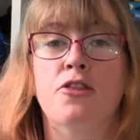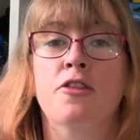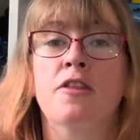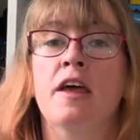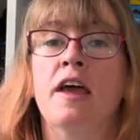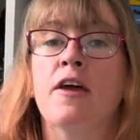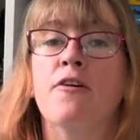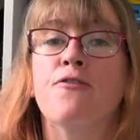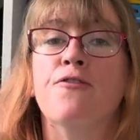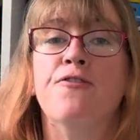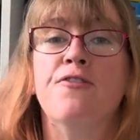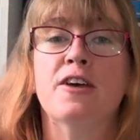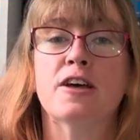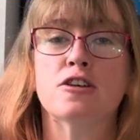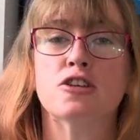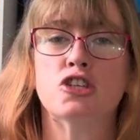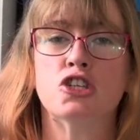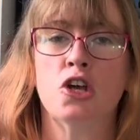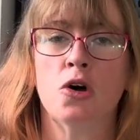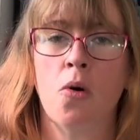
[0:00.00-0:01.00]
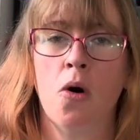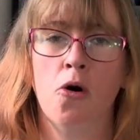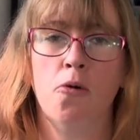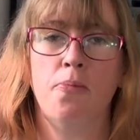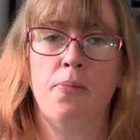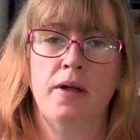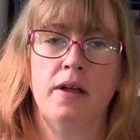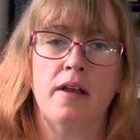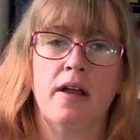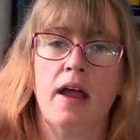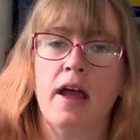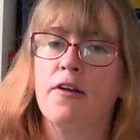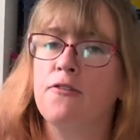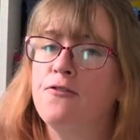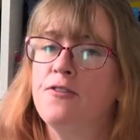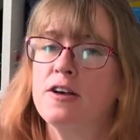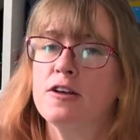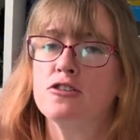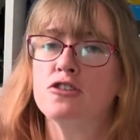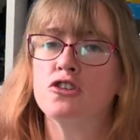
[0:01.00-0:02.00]
it feels so open. It
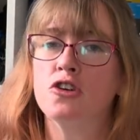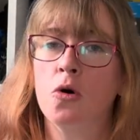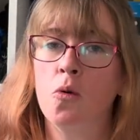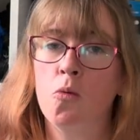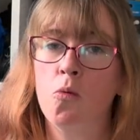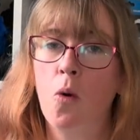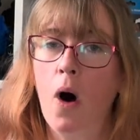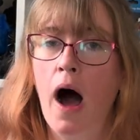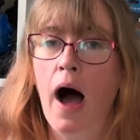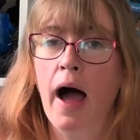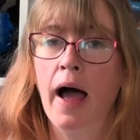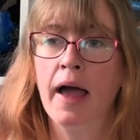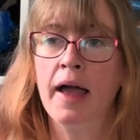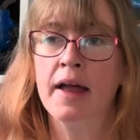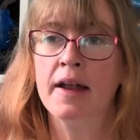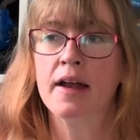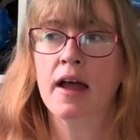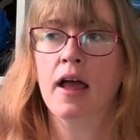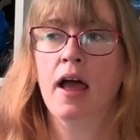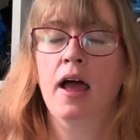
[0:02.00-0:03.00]
feels so wide.